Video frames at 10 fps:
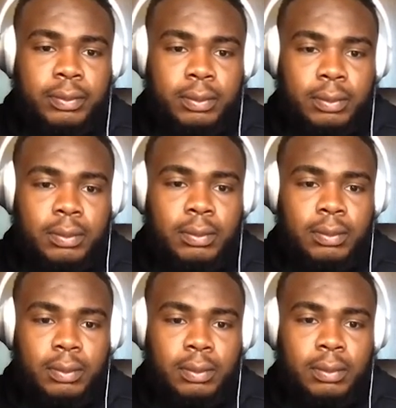
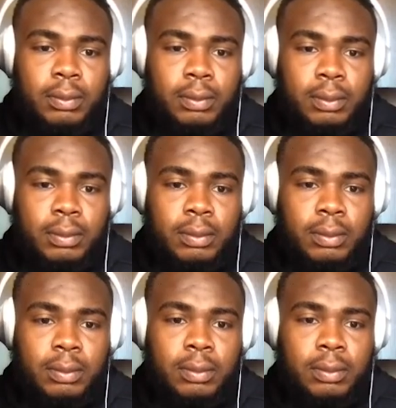
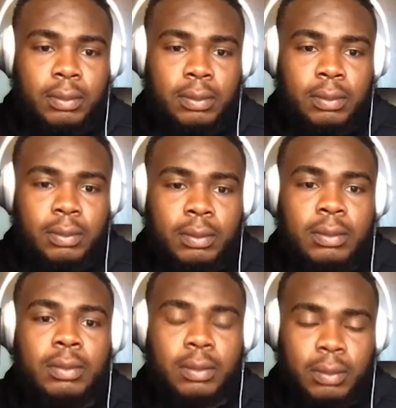
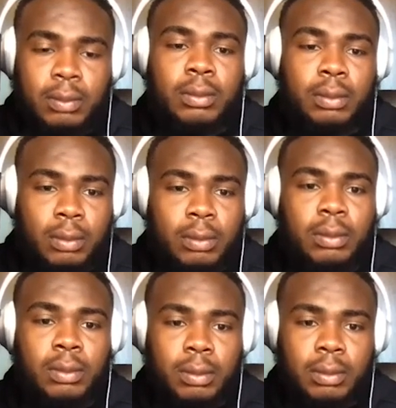
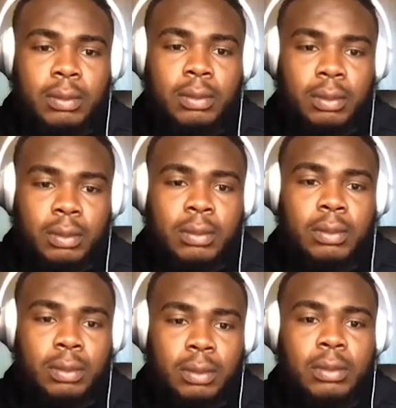
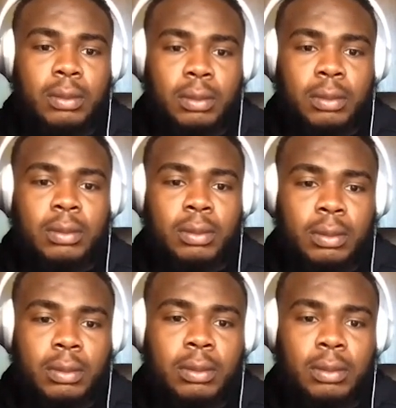
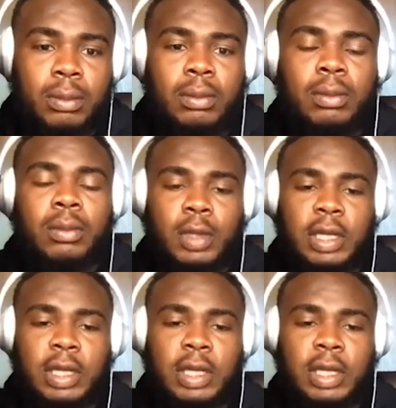This person isn't speaking.